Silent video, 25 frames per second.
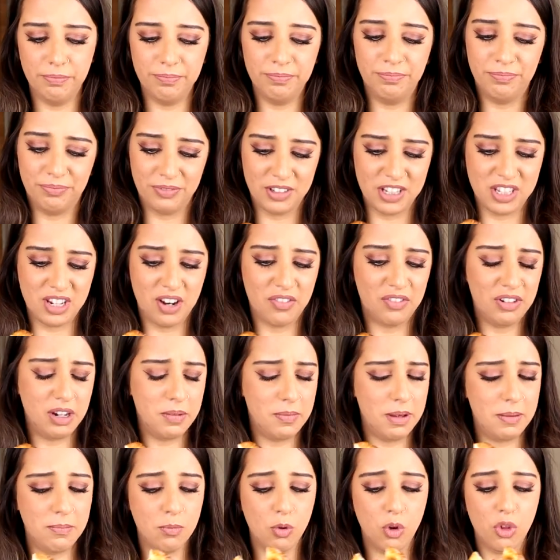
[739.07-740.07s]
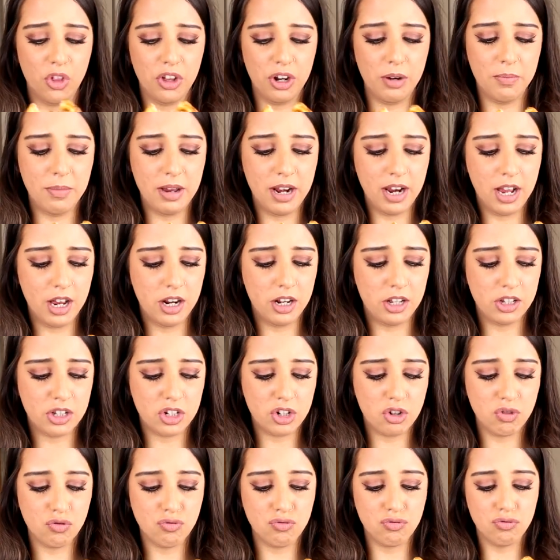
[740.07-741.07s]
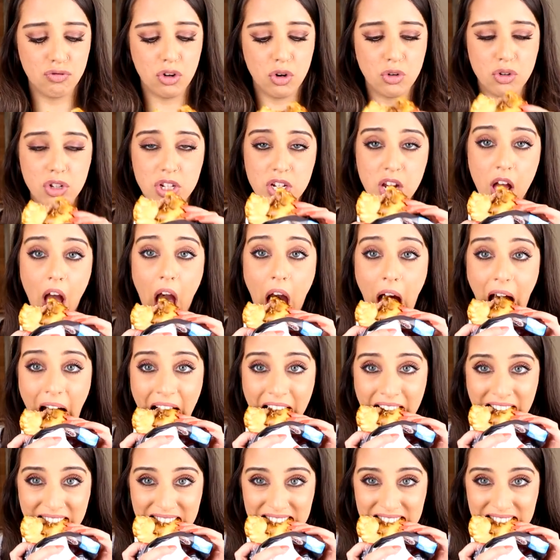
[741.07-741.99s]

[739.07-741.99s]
It's definitely been more than a minute and it's still roasting.